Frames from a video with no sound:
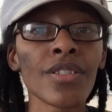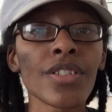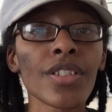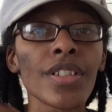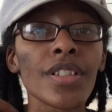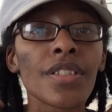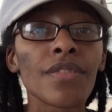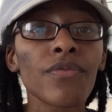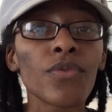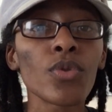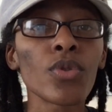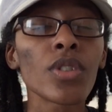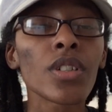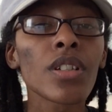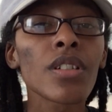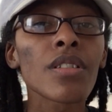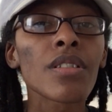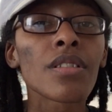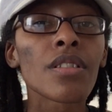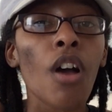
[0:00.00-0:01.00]
just
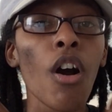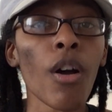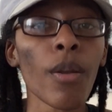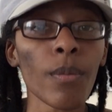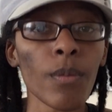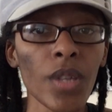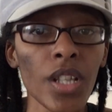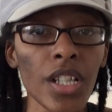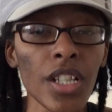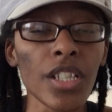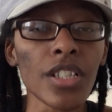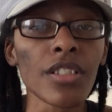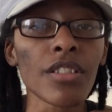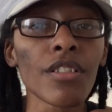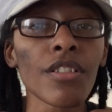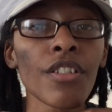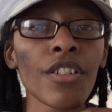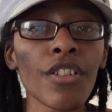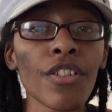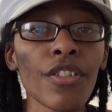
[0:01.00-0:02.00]
focus on
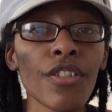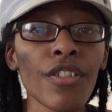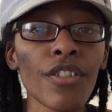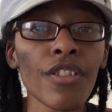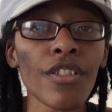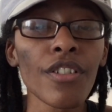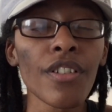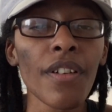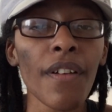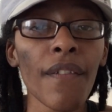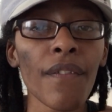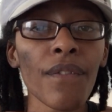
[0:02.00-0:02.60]
making good